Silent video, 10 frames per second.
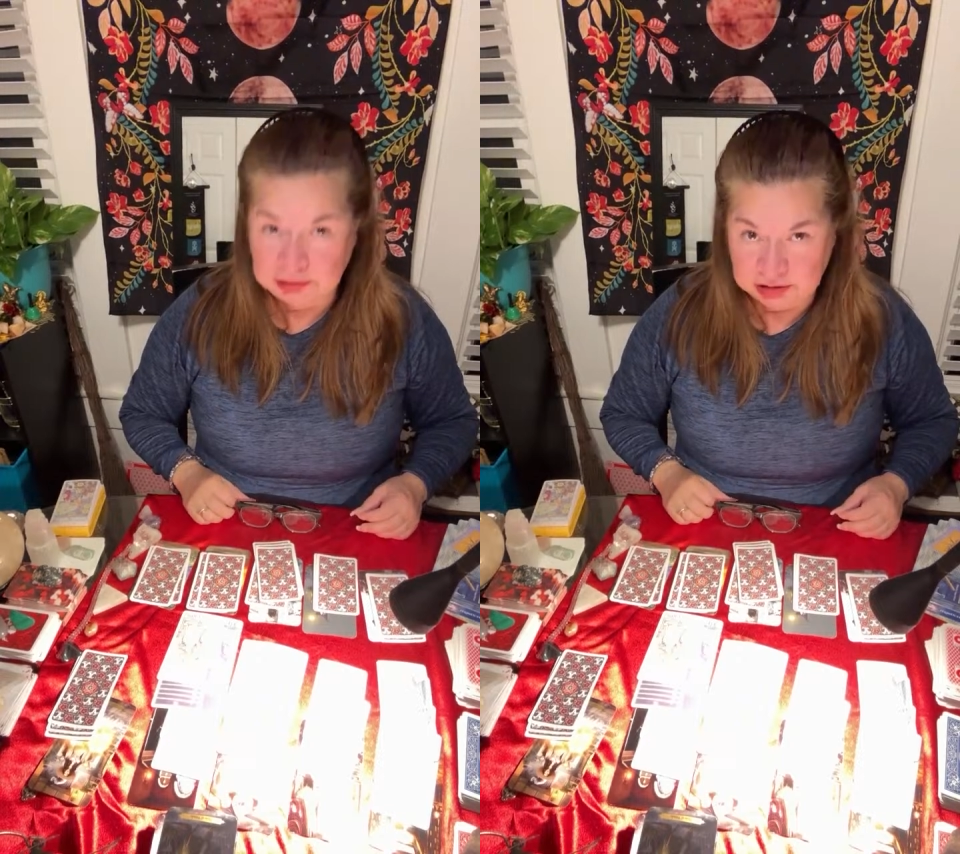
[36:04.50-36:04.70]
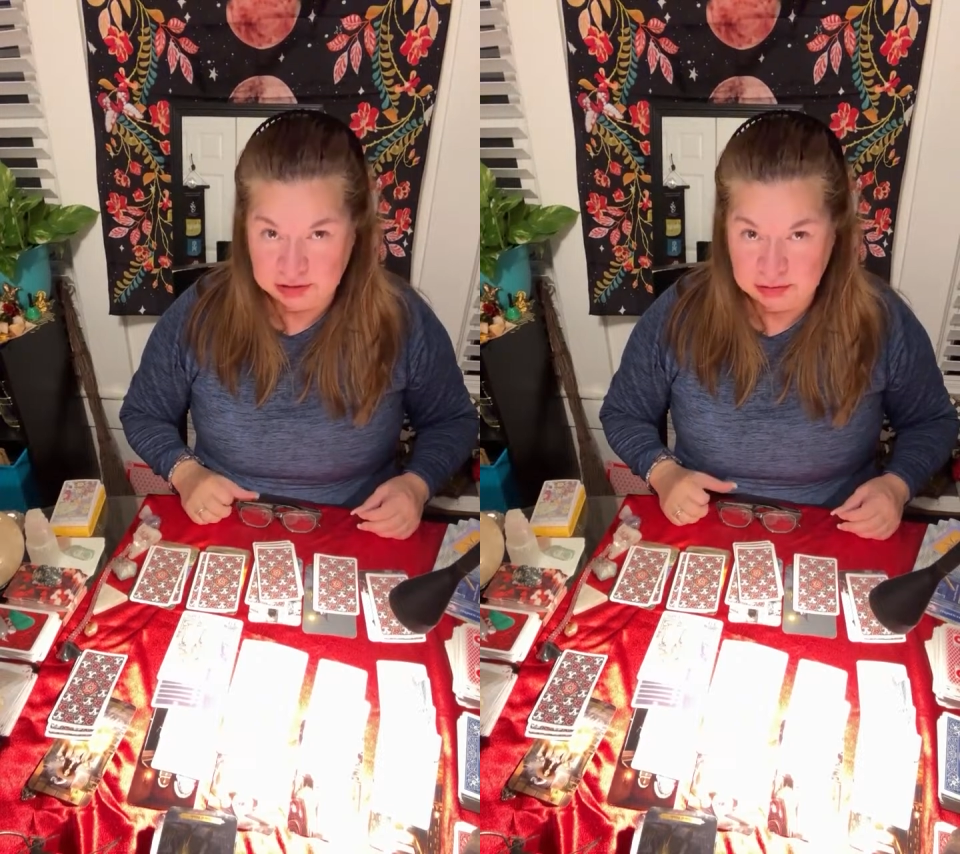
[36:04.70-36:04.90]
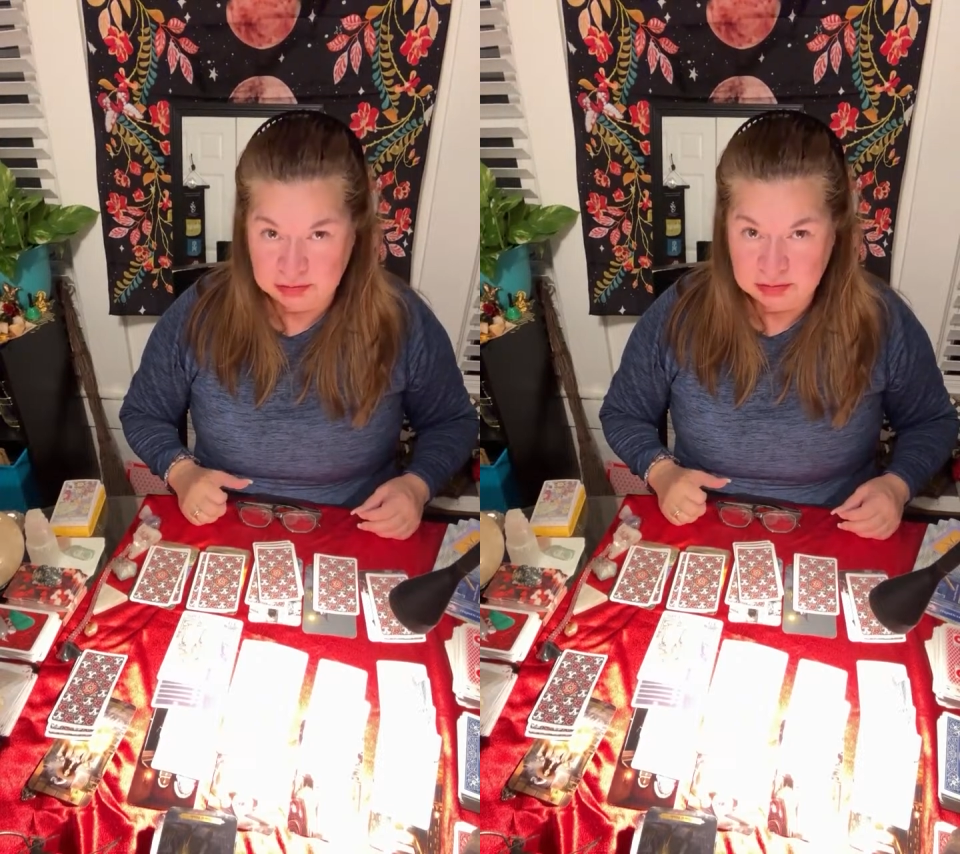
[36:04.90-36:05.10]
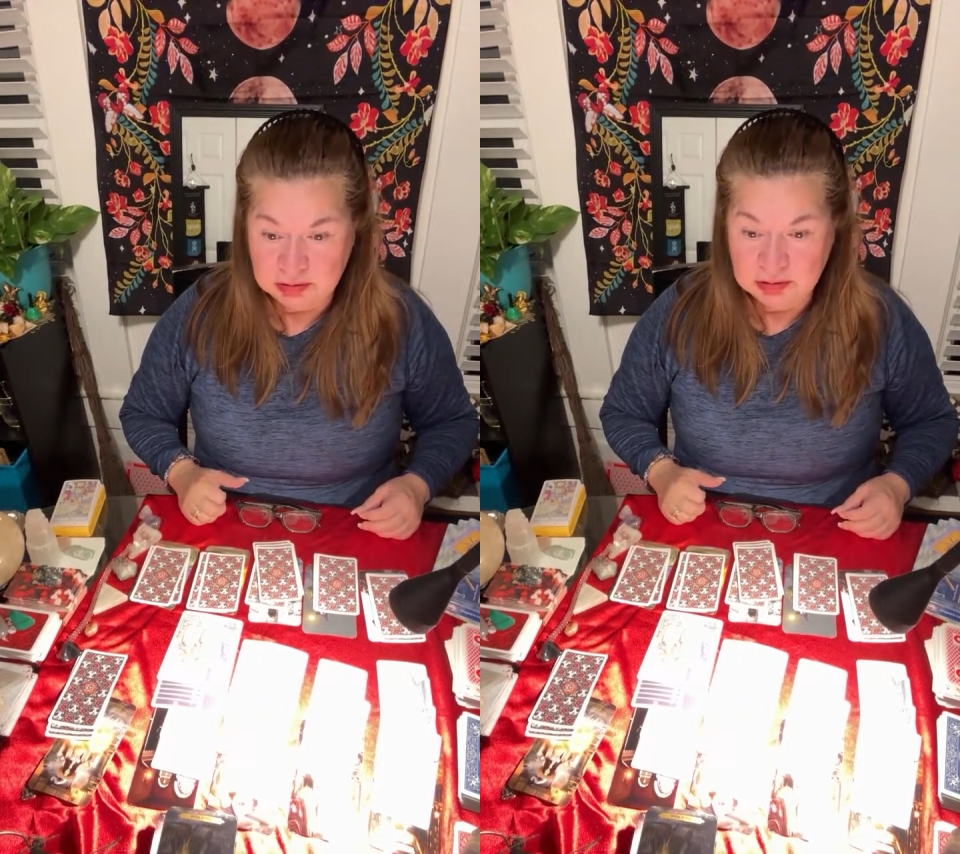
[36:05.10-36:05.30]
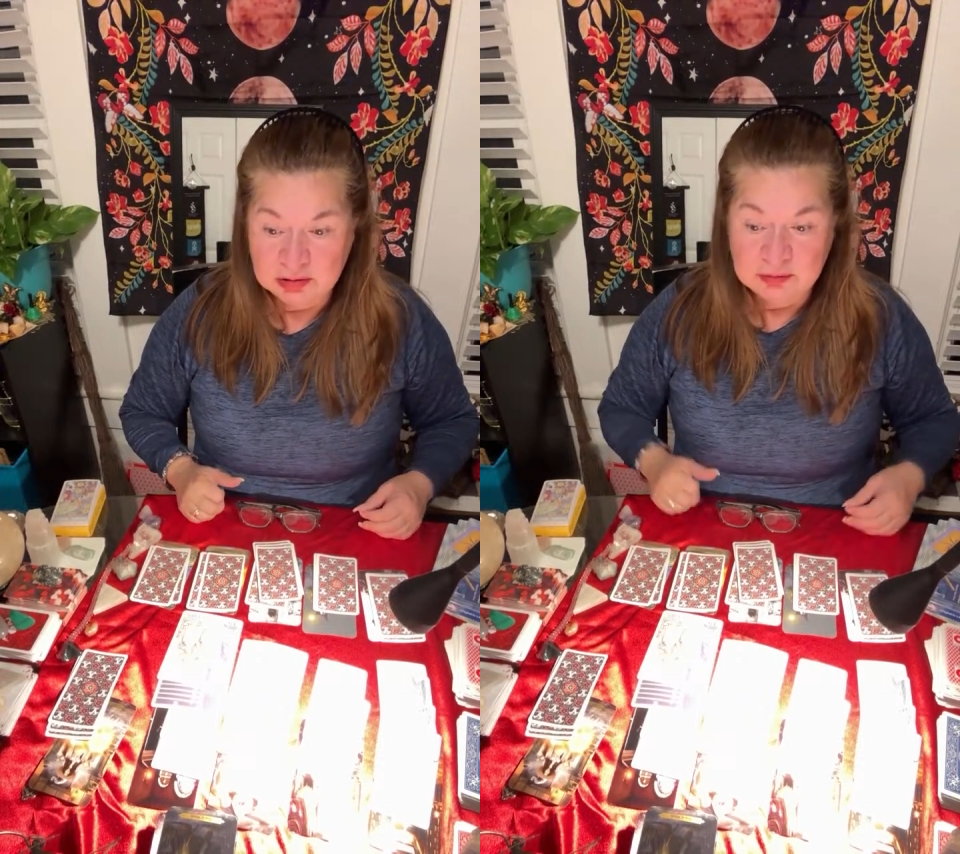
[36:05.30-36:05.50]
you,
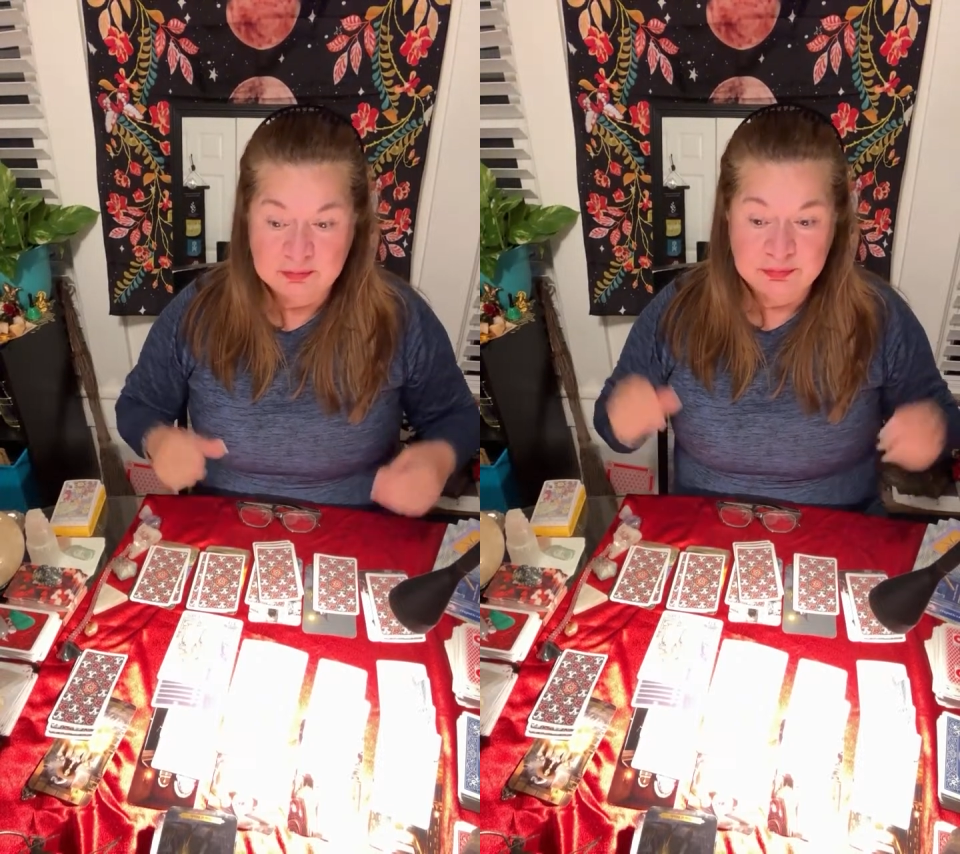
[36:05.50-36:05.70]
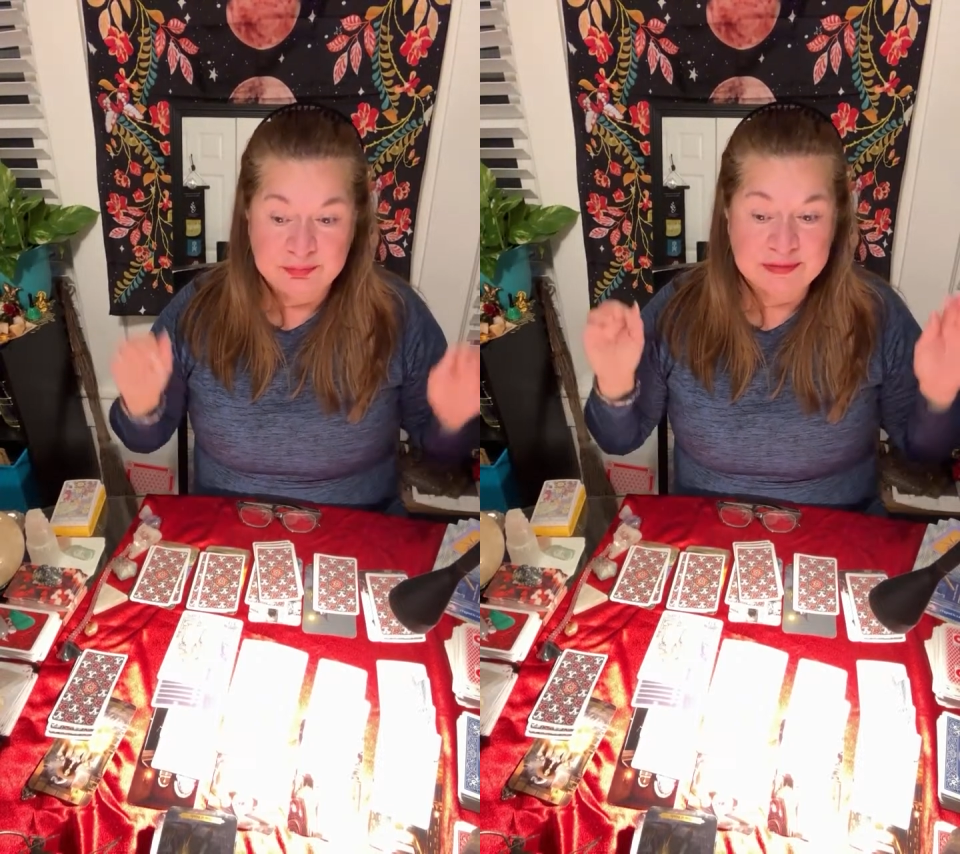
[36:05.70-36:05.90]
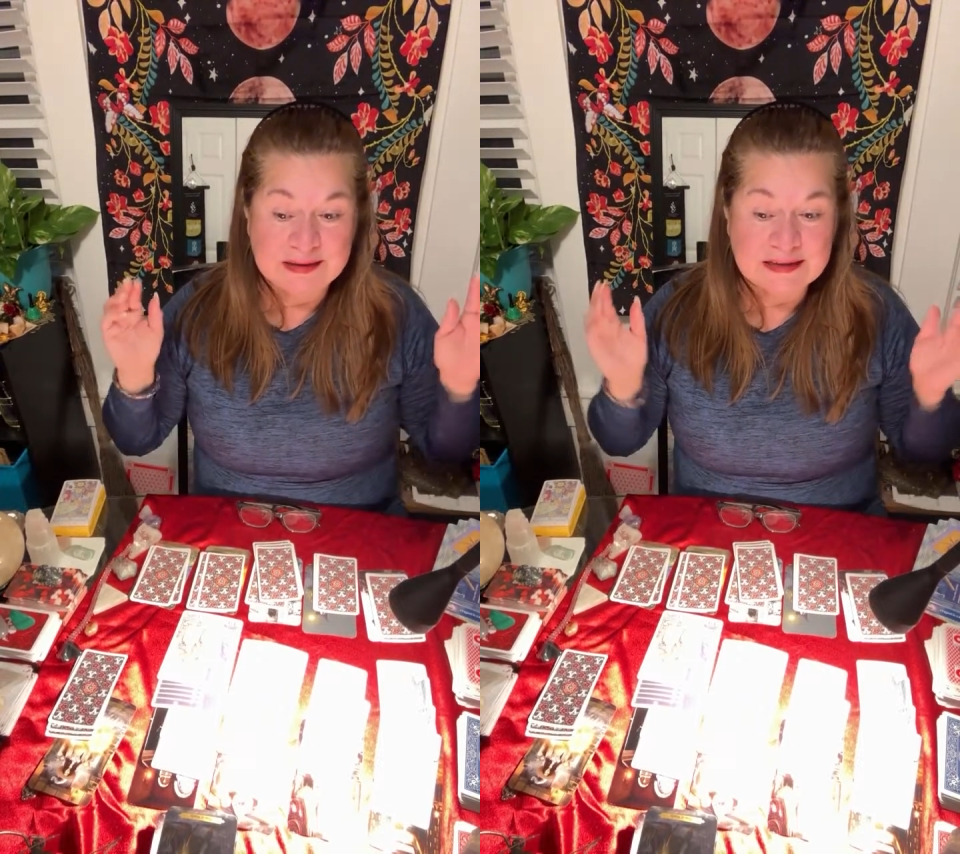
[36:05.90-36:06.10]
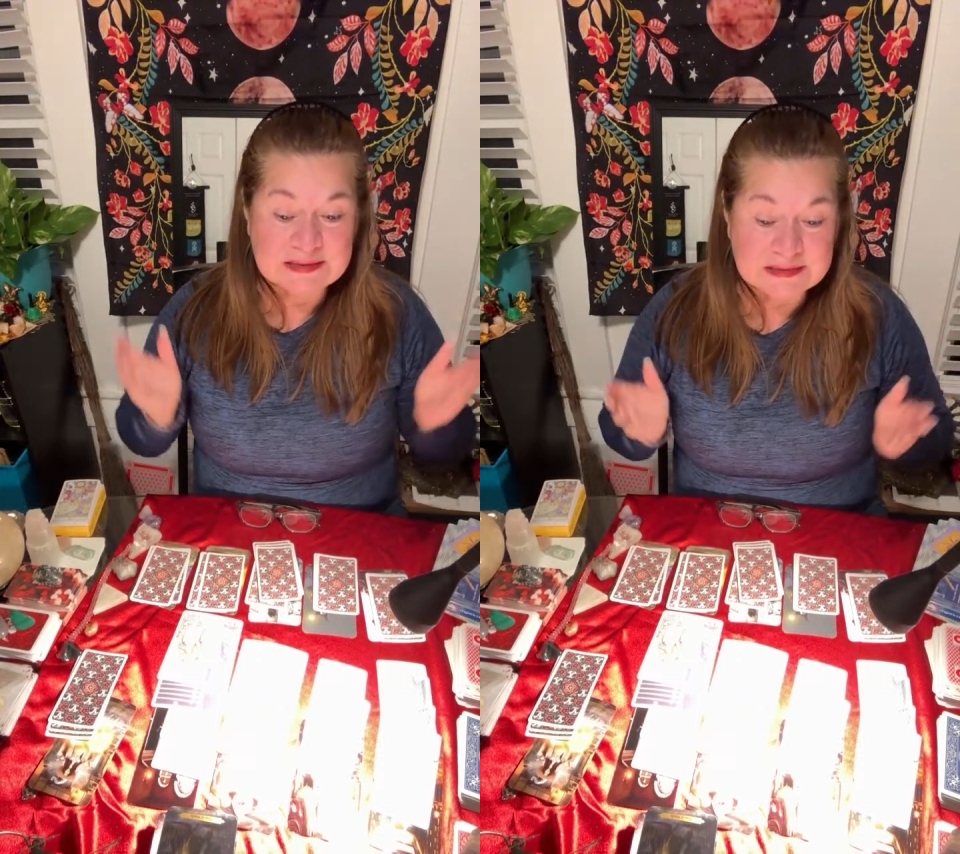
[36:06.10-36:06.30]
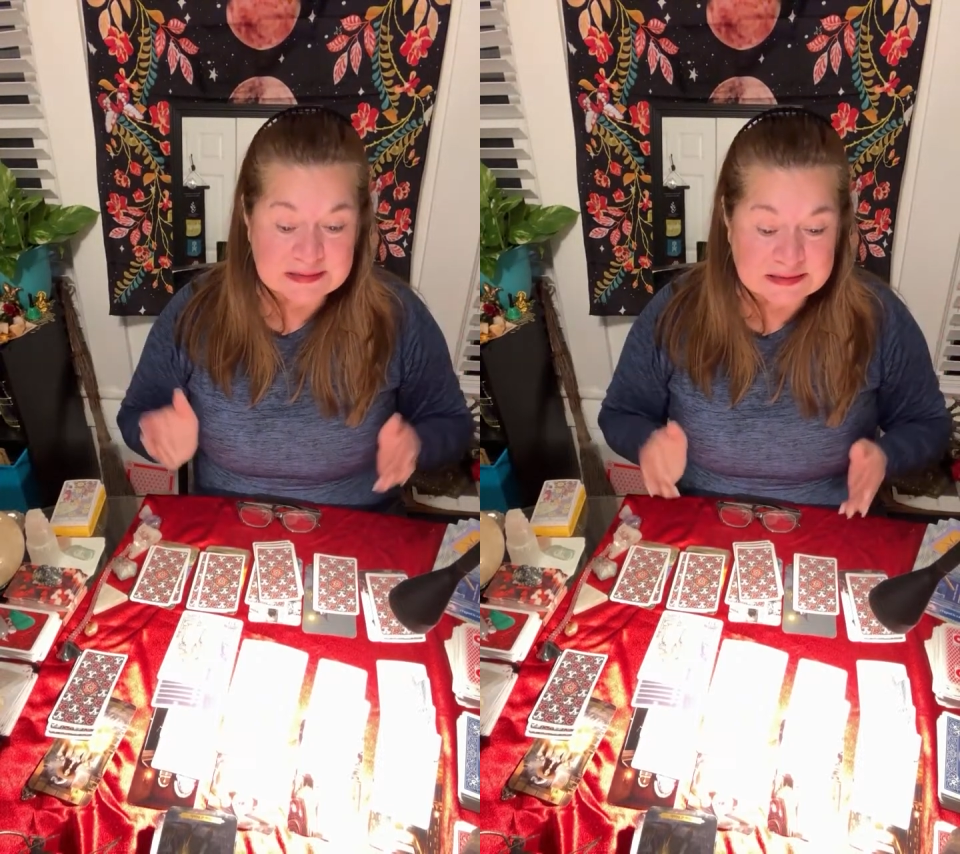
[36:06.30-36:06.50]
but that's